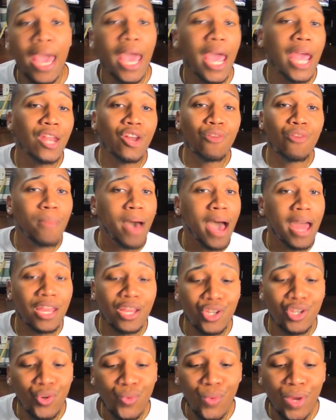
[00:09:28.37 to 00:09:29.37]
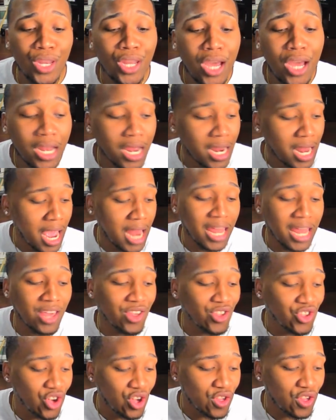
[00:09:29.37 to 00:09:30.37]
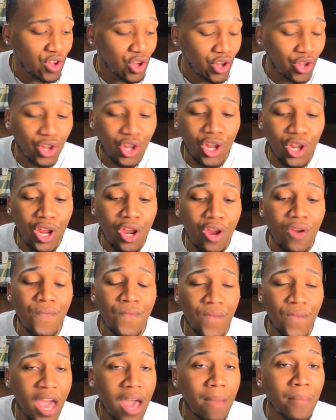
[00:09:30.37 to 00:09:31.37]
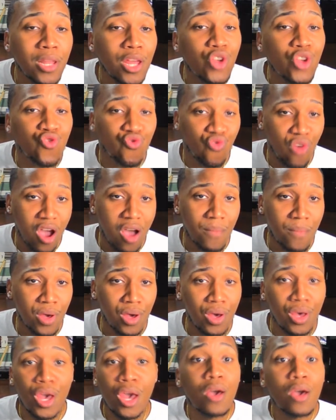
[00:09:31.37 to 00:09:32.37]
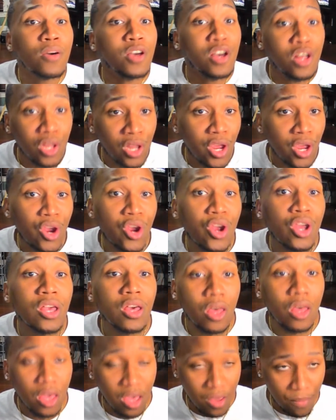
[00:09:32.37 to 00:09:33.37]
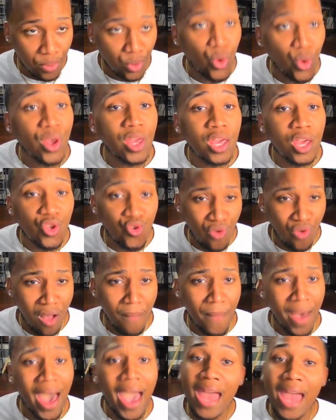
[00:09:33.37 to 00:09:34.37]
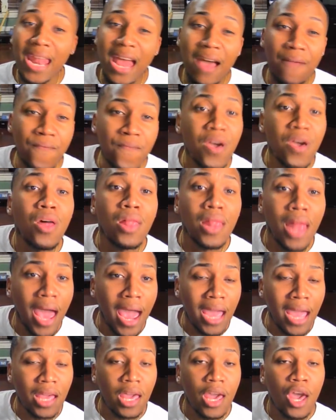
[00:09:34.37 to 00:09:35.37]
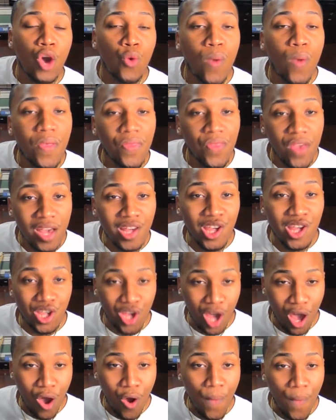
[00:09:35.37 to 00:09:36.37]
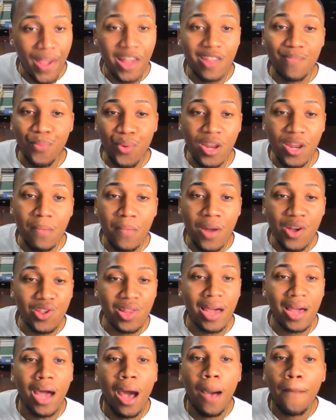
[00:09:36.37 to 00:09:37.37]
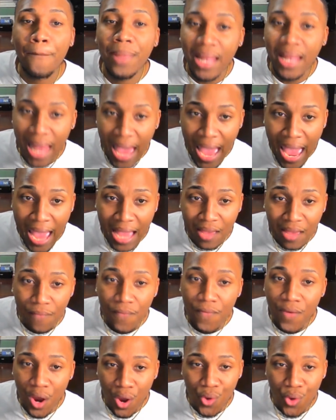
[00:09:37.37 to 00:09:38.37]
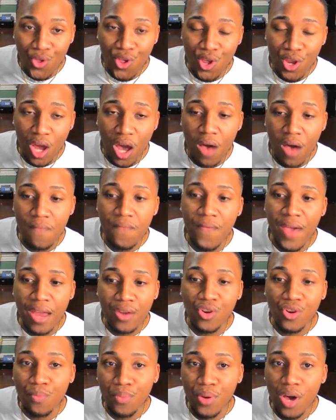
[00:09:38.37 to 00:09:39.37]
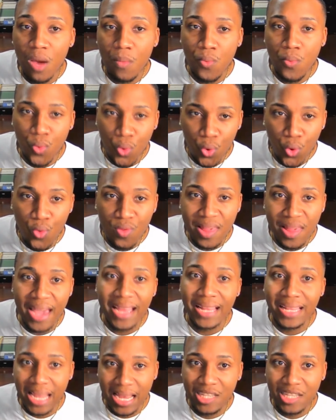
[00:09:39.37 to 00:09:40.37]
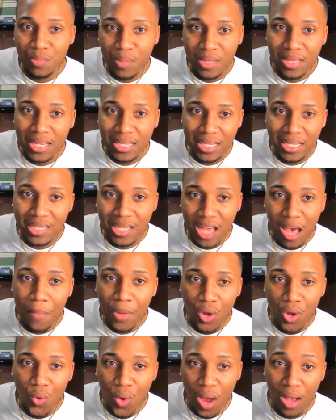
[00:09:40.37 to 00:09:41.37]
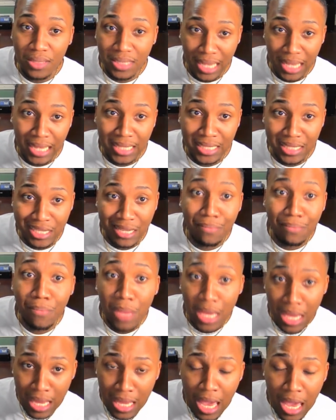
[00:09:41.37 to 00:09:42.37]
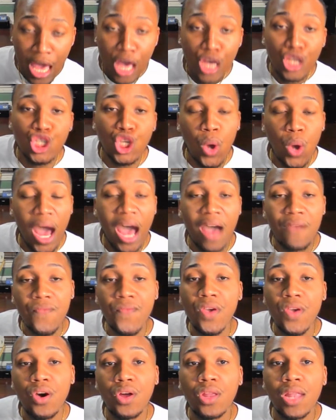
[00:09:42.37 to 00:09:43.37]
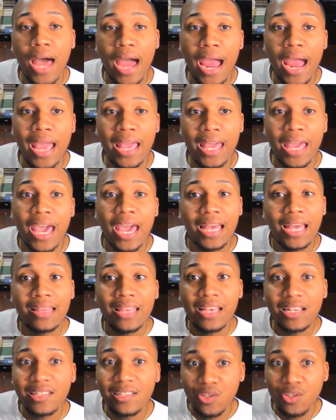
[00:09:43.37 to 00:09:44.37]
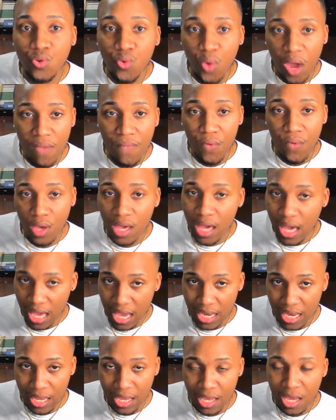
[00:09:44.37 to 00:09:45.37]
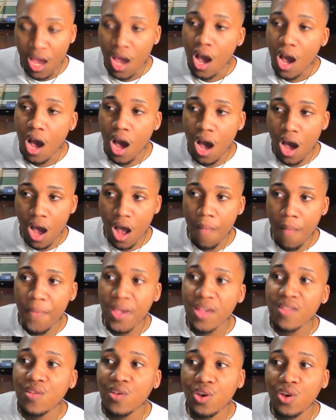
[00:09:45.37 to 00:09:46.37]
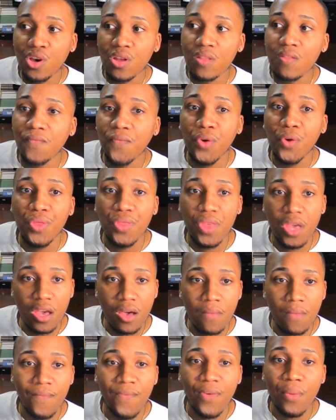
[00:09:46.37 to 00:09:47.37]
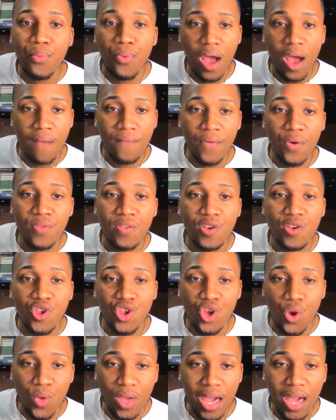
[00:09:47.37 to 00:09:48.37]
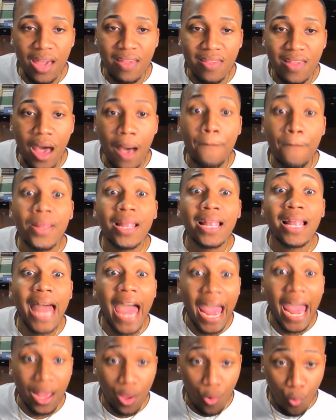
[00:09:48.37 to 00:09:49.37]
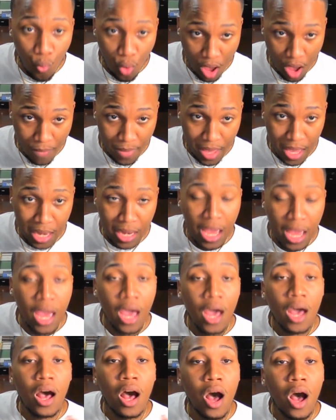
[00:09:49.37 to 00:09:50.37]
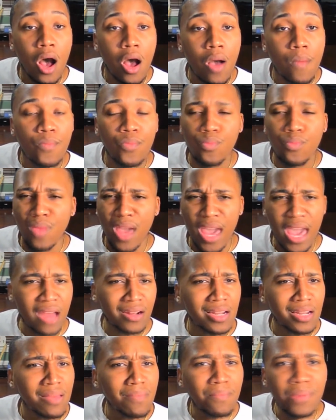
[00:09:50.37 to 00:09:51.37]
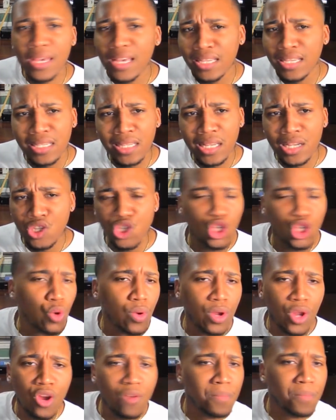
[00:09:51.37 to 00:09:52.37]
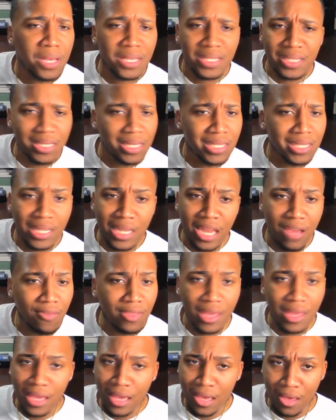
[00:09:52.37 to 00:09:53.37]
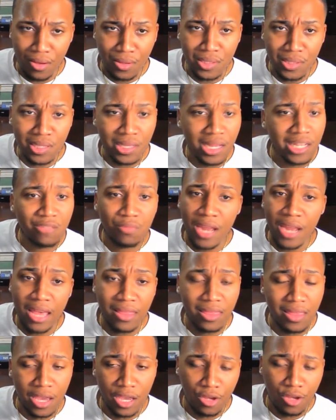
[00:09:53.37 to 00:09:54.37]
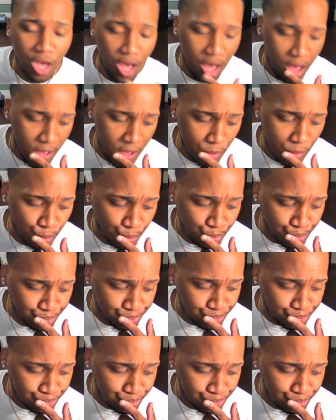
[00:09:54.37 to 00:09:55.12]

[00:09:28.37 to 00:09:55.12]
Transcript: ain't nobody doing none of that. It's just clear family drama, clear employee drama. And I feel like with this show, it's pretty much like a black version of Vanderpump Rules. Like that's what this is coming across as to me. So I feel like this is great for Kandi. Um, it's good for them for Bravo to showcase a black woman um, handling business, showing her businesses and everything else. That's what I think. Um,